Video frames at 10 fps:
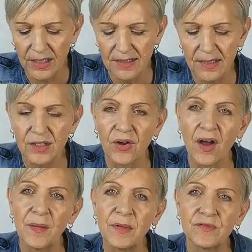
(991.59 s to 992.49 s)
It is a
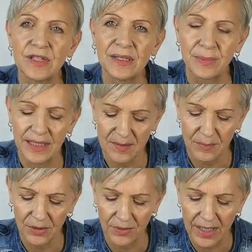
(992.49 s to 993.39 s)
time of deep
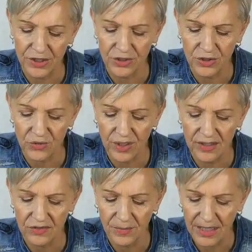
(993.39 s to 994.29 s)
exploration and
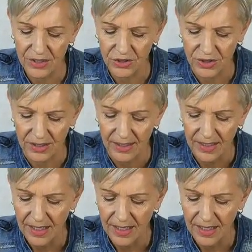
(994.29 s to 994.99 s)
transformation.